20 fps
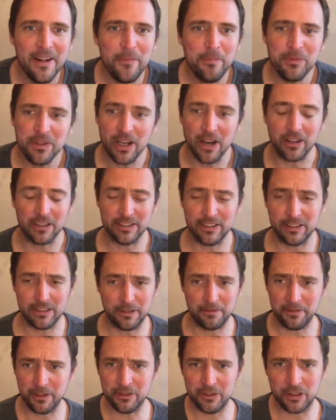you know, because there's a
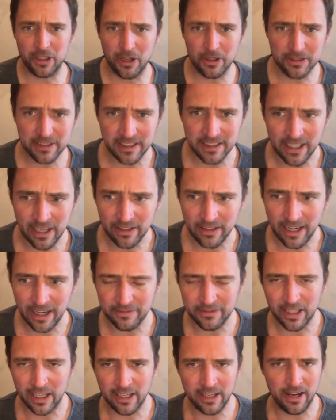few jokes in there that I've
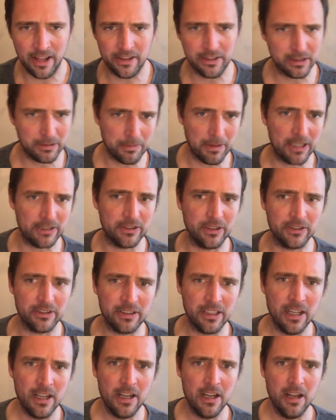done in other specials,
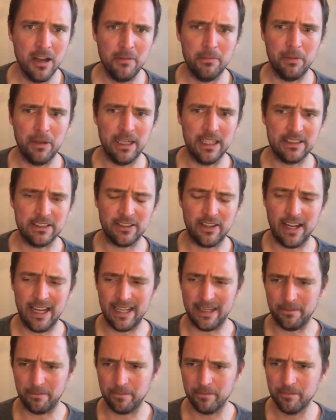but it's
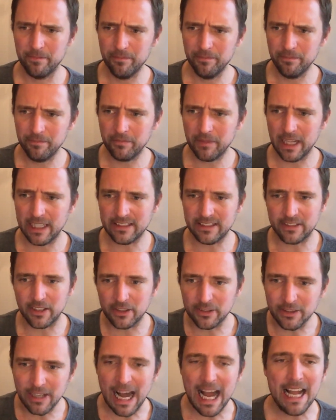like it's the
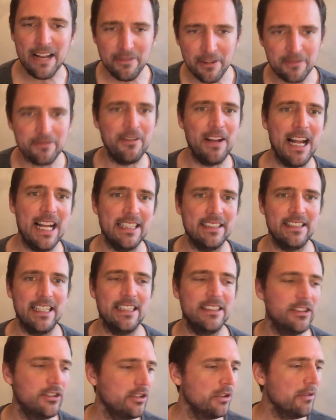live event.
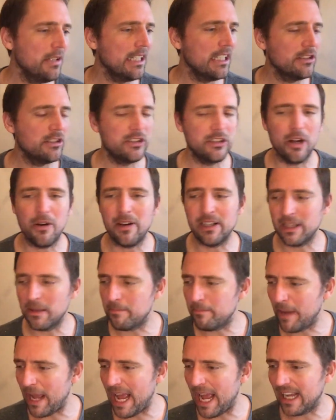It's doing a show on the
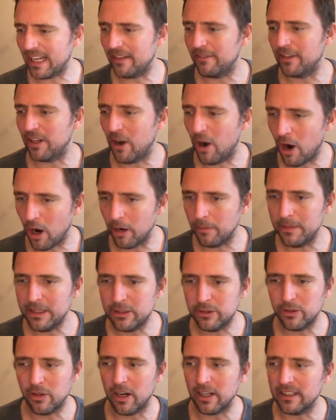back of an army
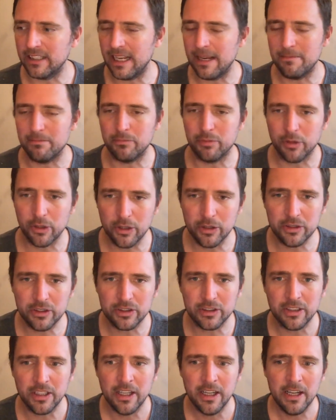truck named
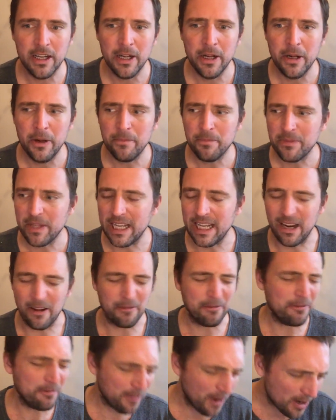Bruce in a
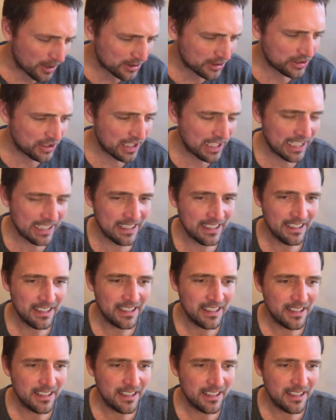functioning